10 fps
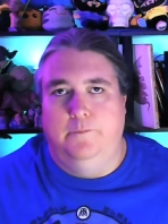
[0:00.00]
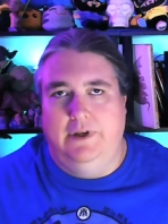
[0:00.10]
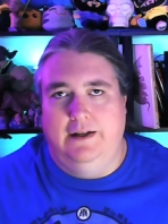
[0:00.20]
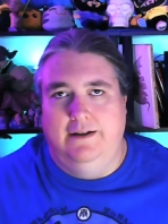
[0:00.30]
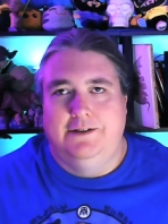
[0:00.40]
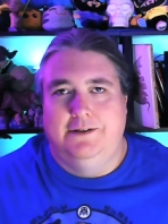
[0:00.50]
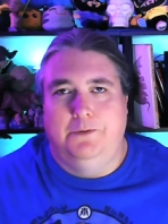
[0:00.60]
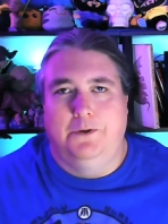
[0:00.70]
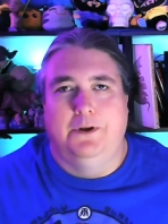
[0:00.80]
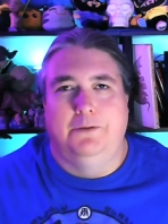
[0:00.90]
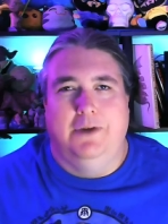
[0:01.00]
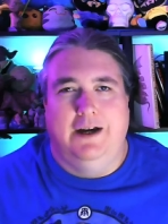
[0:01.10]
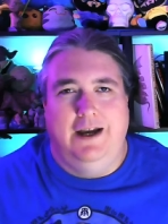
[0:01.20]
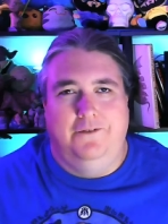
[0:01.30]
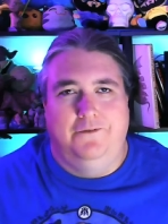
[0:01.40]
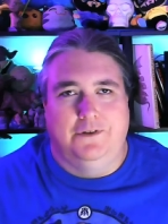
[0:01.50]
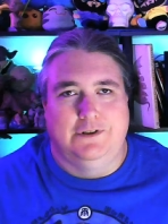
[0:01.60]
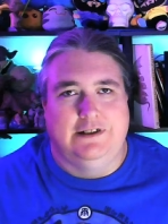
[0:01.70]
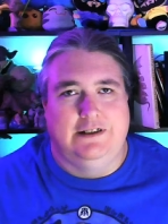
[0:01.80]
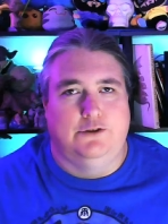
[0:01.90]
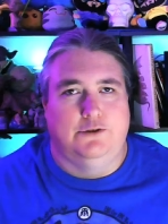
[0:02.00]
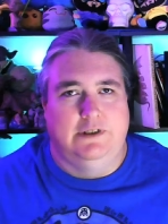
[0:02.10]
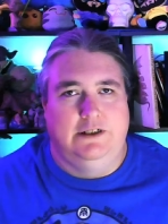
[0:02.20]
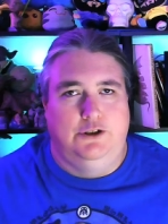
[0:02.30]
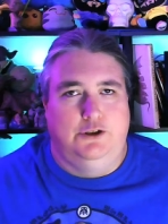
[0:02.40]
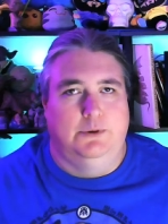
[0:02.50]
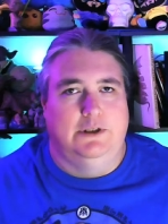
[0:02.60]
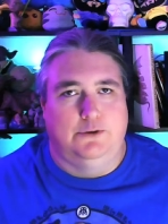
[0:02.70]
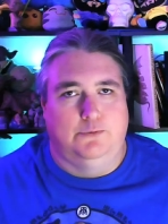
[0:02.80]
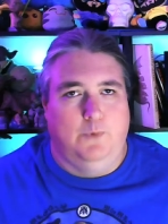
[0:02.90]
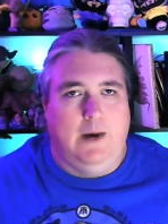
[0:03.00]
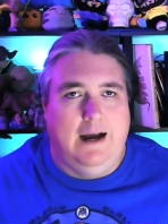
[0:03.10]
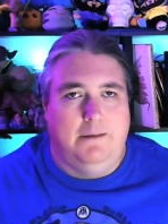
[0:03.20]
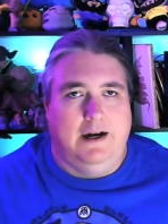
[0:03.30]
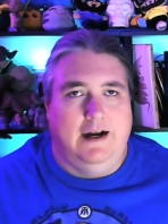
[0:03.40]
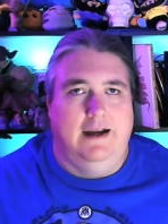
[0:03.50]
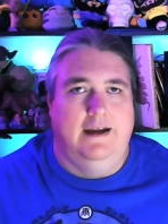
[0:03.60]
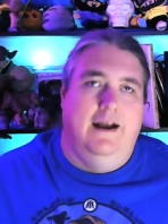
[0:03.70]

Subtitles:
been spoken by a first century Jewish rabbi,